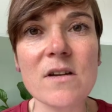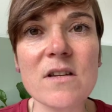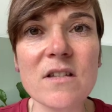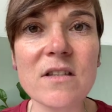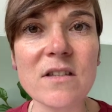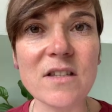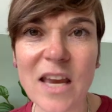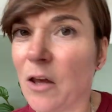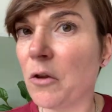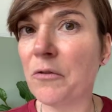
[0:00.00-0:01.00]

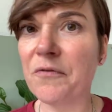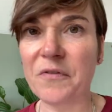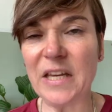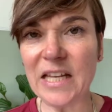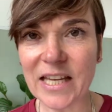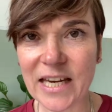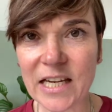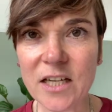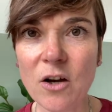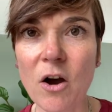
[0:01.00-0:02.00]
still feeling
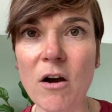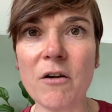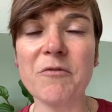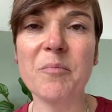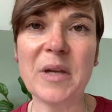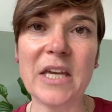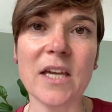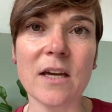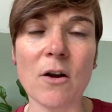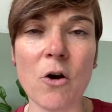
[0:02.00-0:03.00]
of
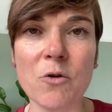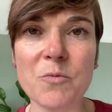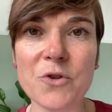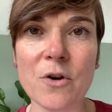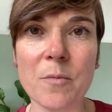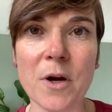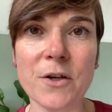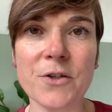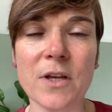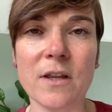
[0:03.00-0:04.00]
being at home so
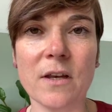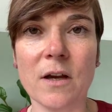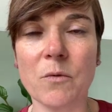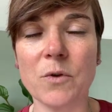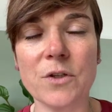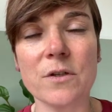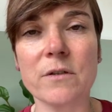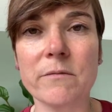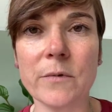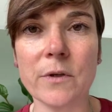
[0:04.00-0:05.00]
much and then I would
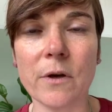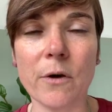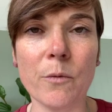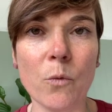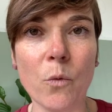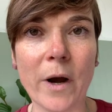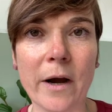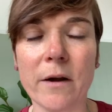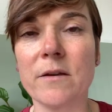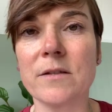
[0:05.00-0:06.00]
just, you know,
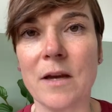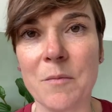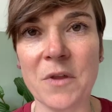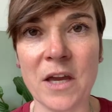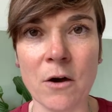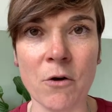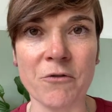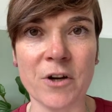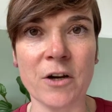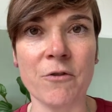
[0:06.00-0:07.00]
wear the same thing over
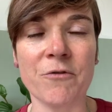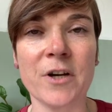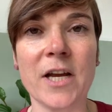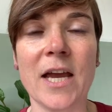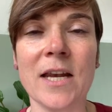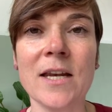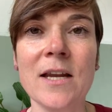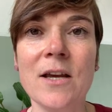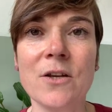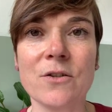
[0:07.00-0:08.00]
and over again
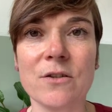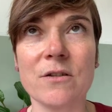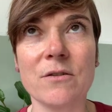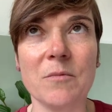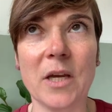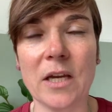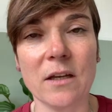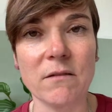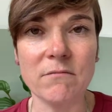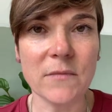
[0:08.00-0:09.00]
just to make it
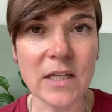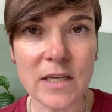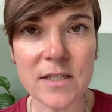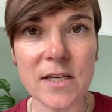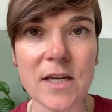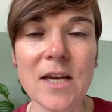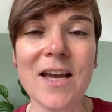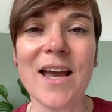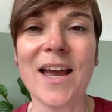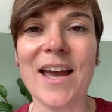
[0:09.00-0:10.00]
easy.
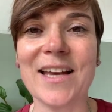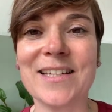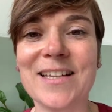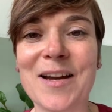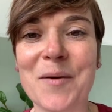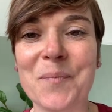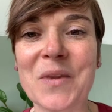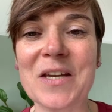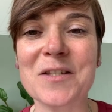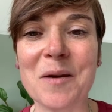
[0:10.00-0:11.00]
And um,
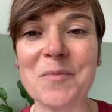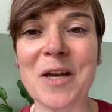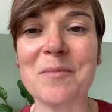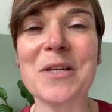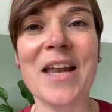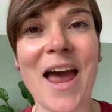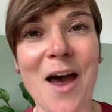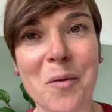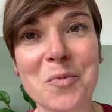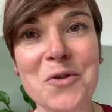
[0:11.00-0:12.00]
sometimes it
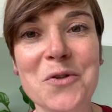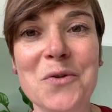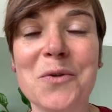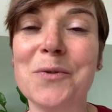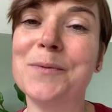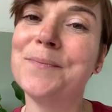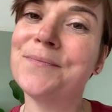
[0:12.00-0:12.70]
helps to